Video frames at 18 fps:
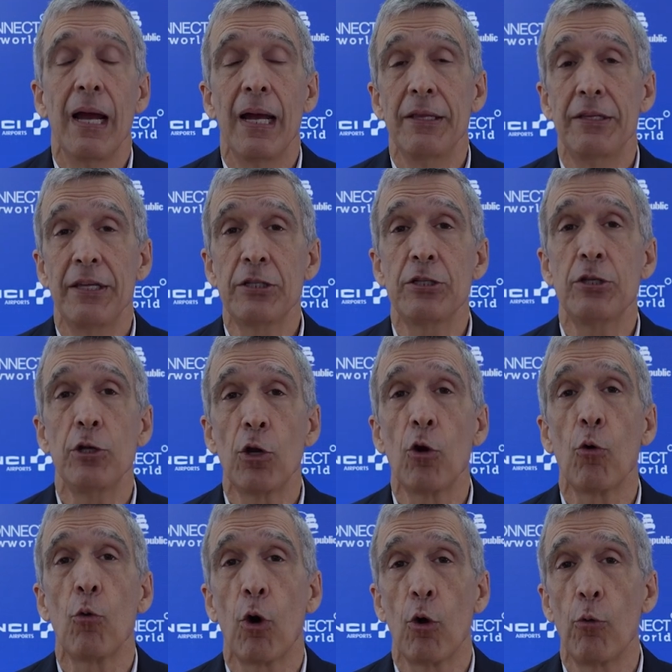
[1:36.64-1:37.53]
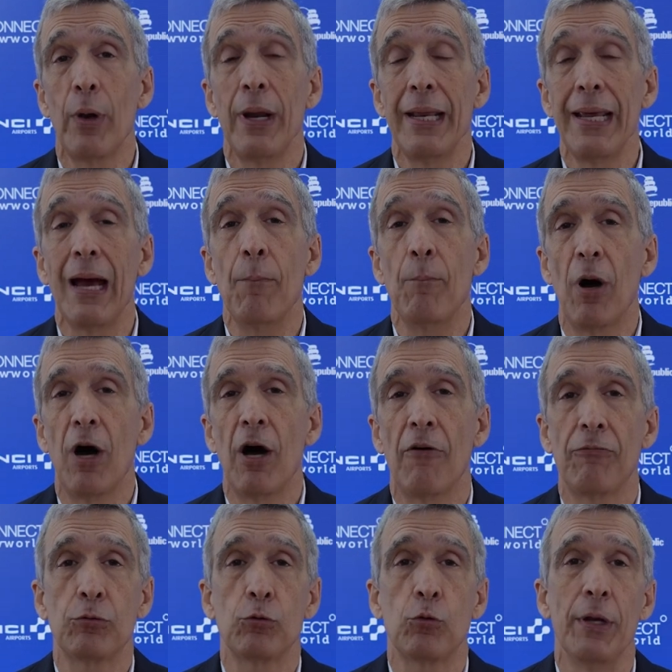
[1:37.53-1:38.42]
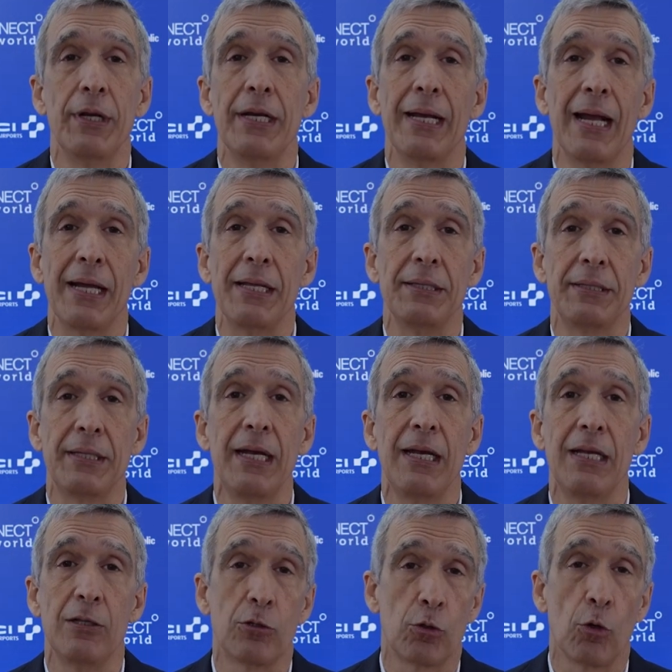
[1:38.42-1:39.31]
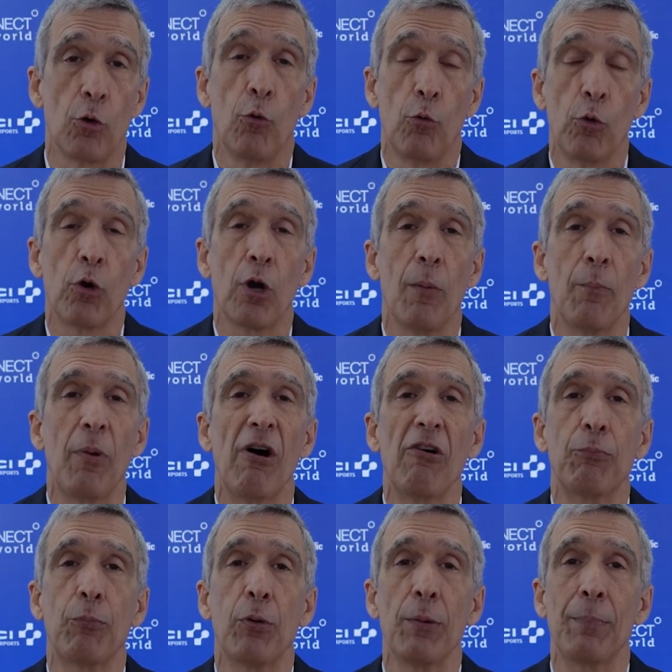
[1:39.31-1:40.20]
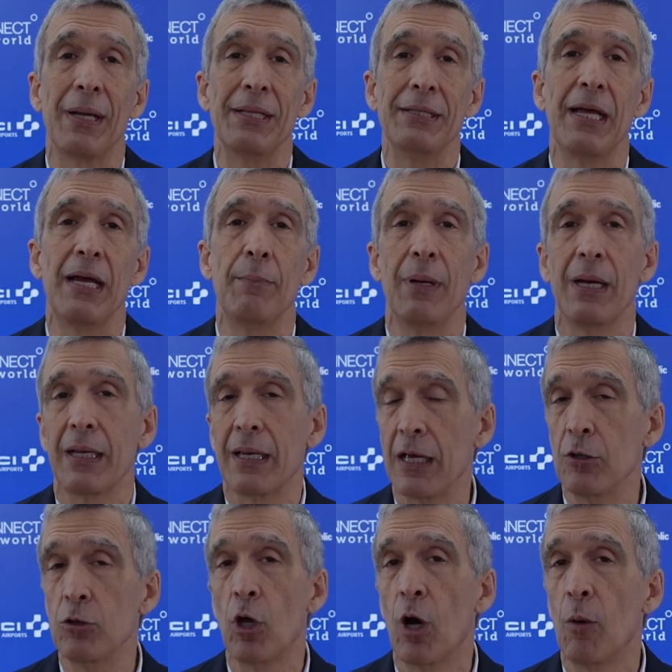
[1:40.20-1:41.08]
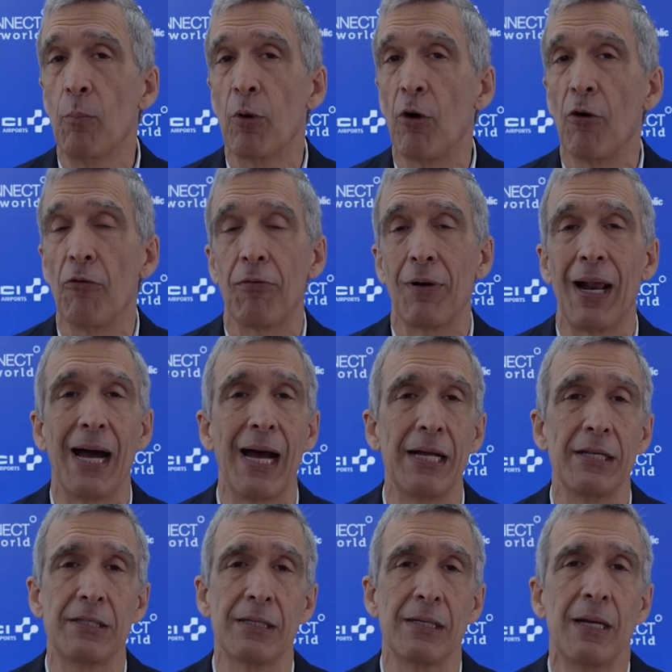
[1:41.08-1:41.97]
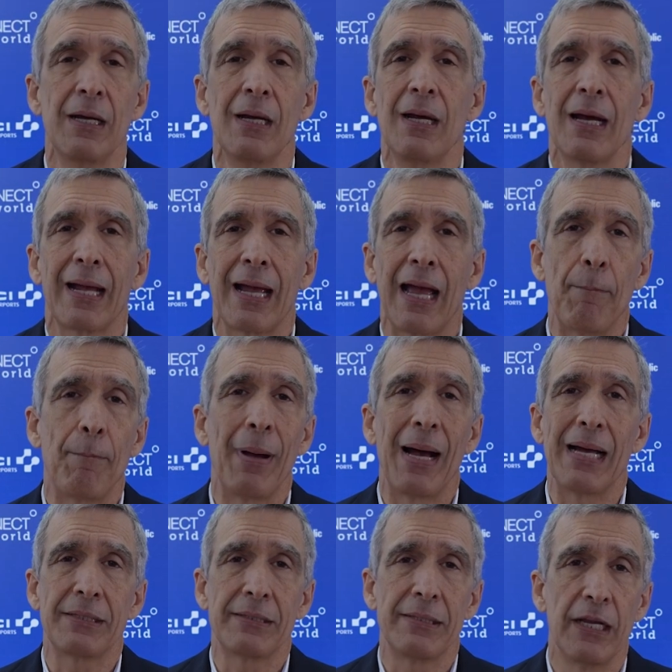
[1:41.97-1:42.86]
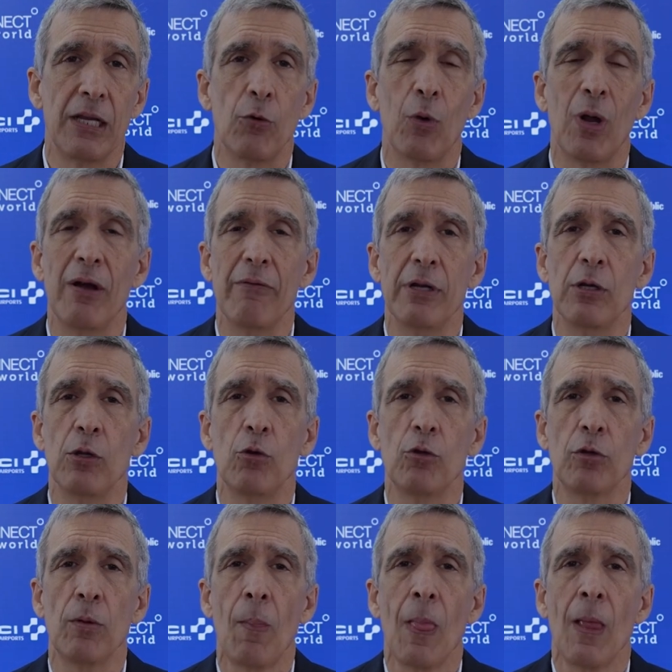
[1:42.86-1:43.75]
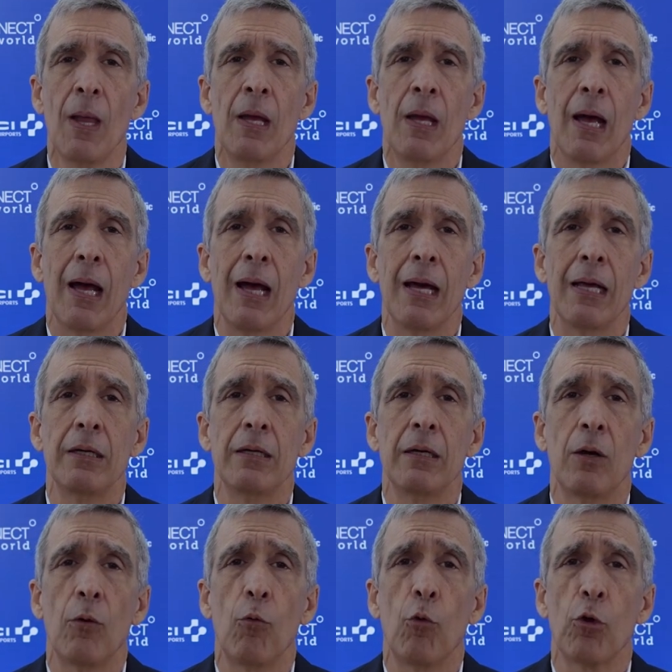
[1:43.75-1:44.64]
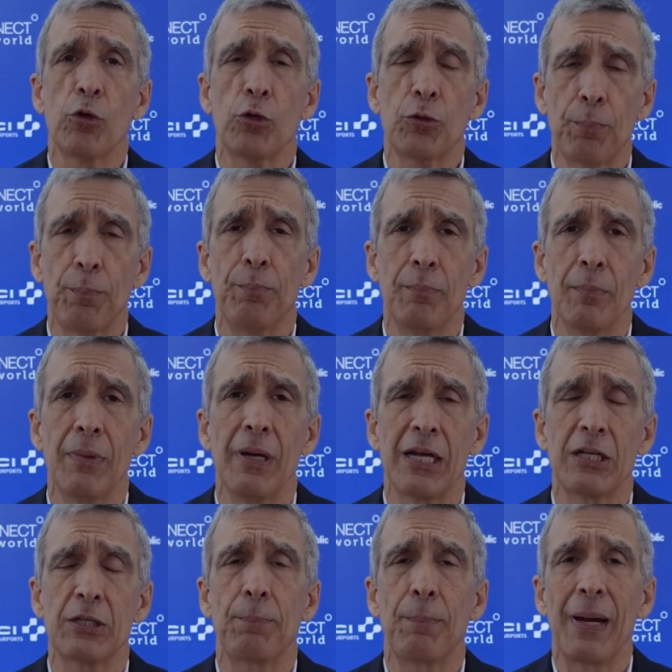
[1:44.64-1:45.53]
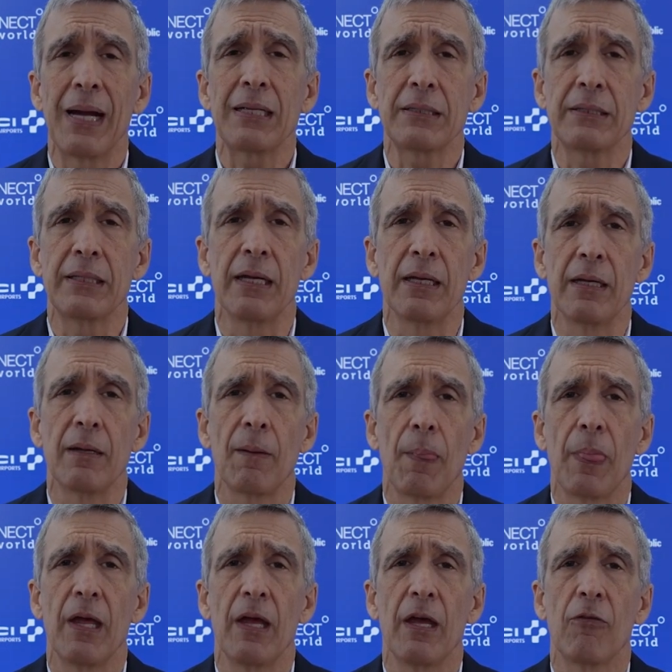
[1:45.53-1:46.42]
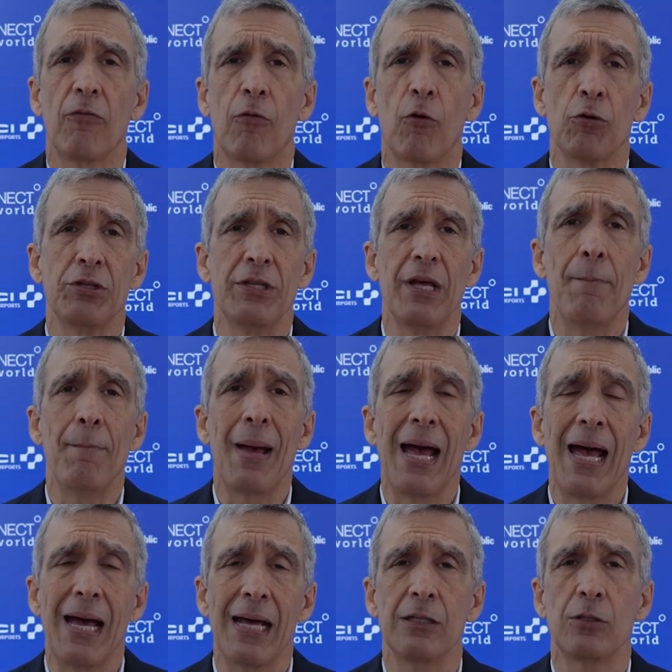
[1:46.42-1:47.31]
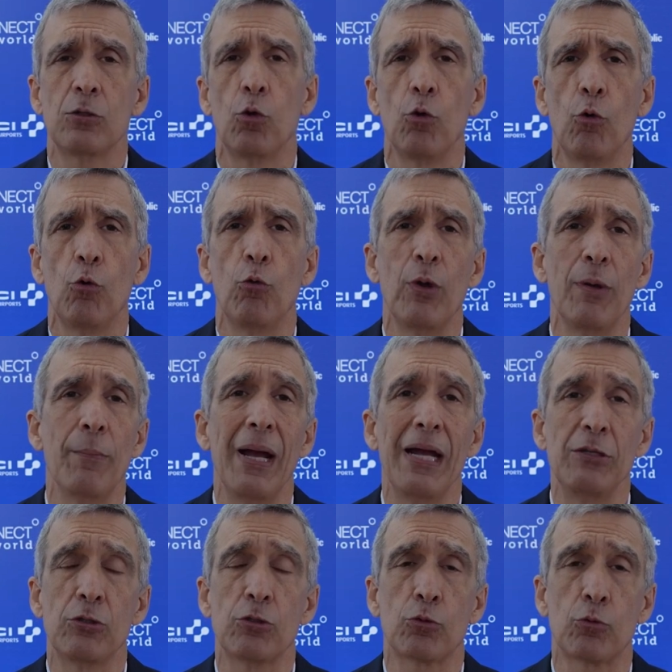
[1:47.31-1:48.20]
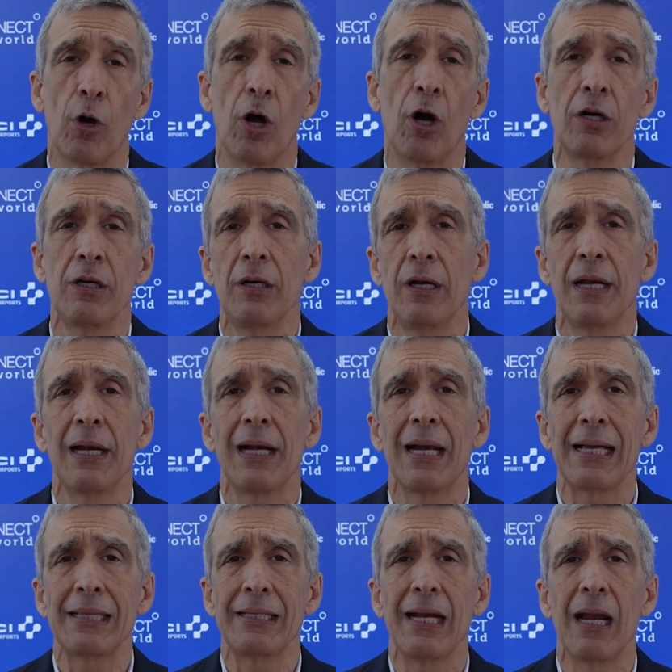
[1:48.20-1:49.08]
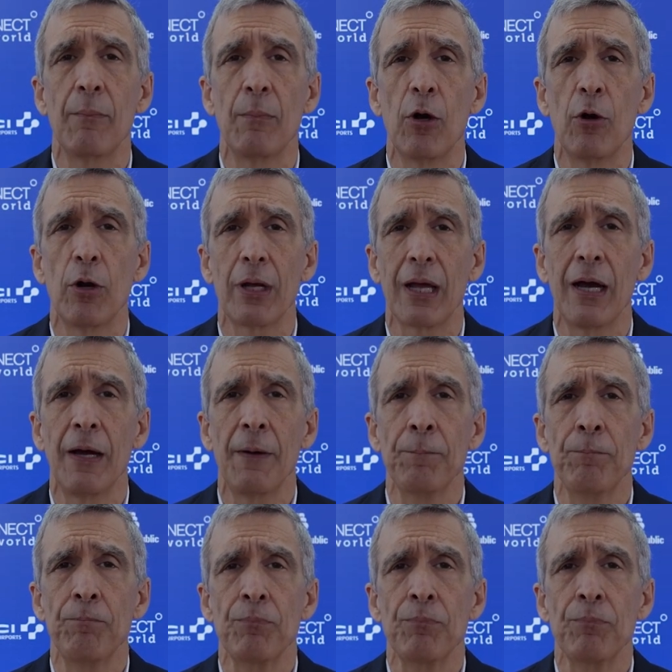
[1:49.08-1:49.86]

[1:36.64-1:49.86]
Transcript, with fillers: this year we're already above 2019, so we're above pre-pandemic in number of flights, capacity, revenues, and we're expecting uh, for demand to remain strong in Latin America.